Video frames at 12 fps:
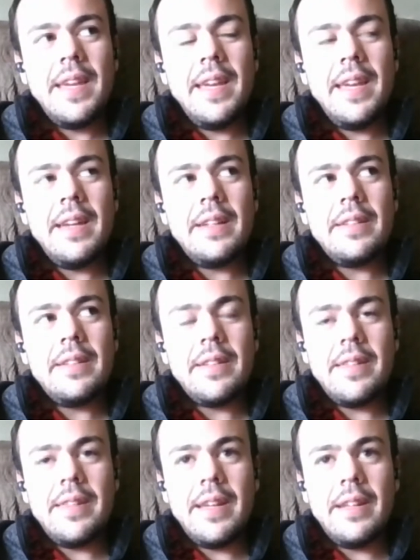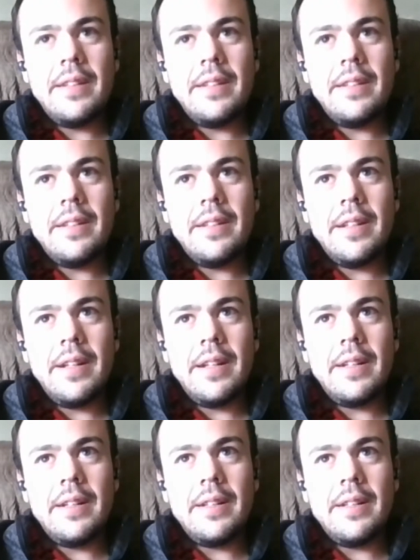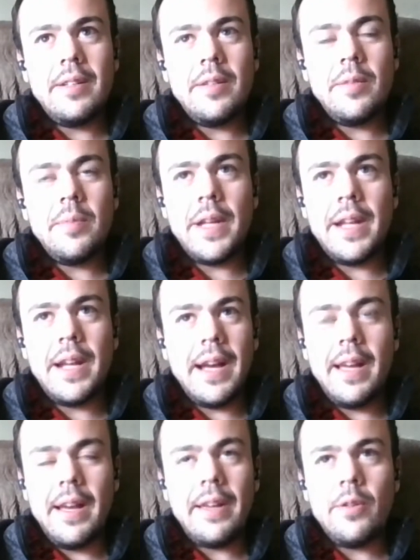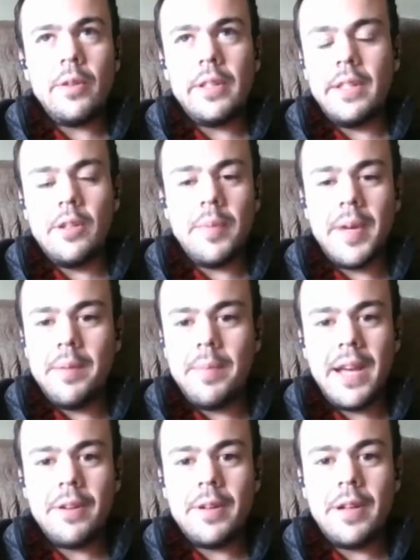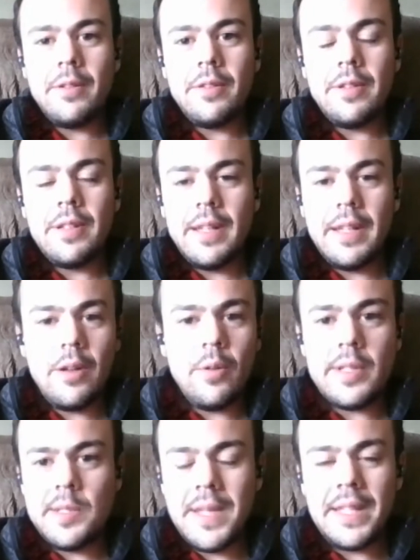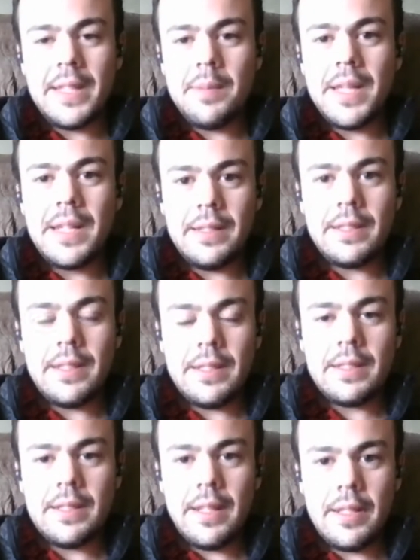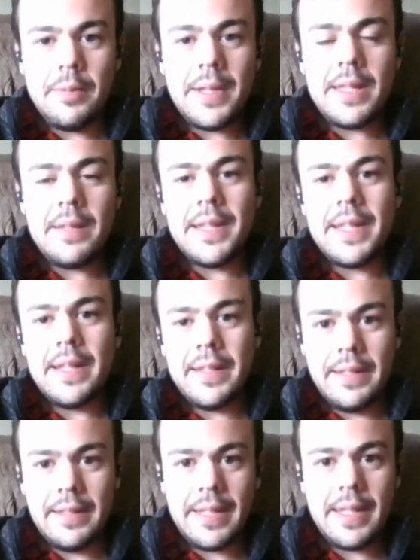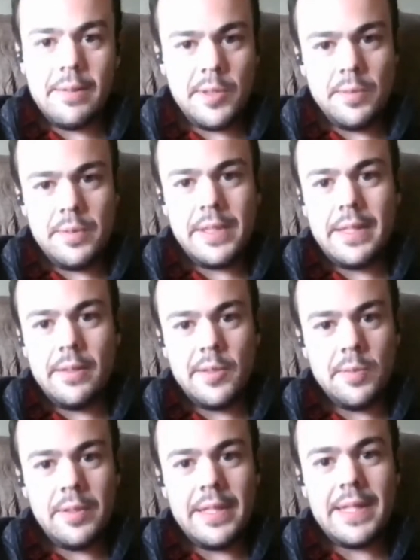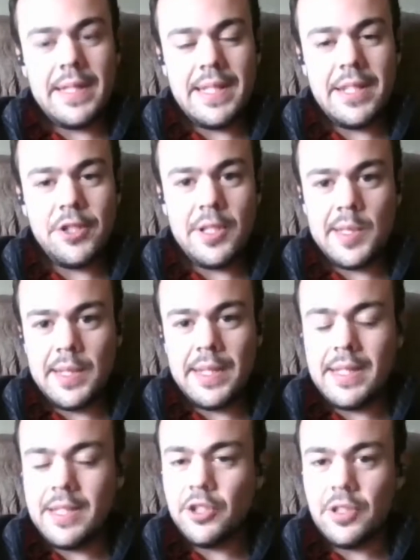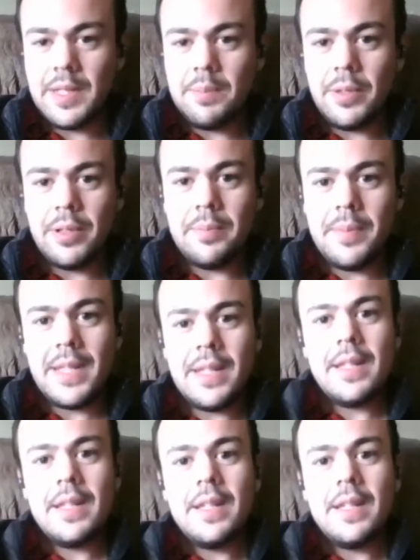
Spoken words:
And then, but I don't, my background had always mainly been in Advaita Vedanta. Like those were really the teachings that initially pulled me.